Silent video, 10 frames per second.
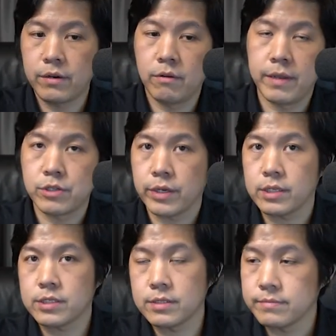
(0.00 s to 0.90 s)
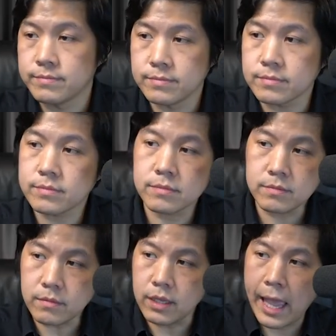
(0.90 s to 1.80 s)
matrix,
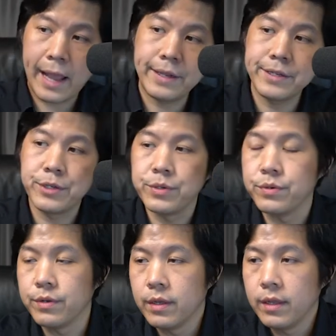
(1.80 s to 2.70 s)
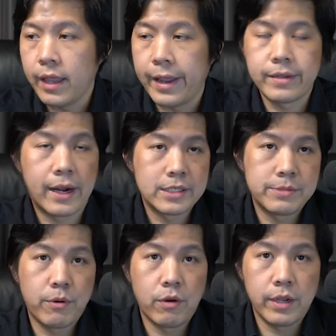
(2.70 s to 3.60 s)
adding to A
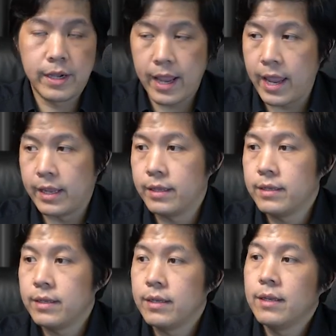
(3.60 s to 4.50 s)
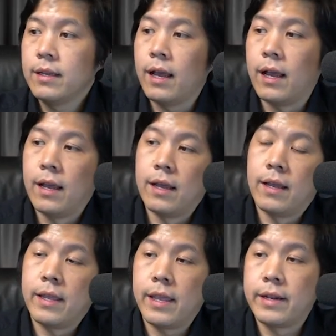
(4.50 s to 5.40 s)
transpose and A,
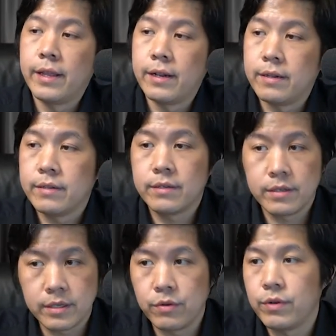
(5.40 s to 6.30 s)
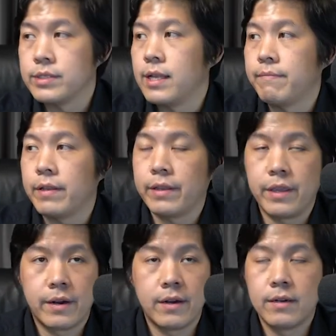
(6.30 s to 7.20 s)
and then doing the same thing here.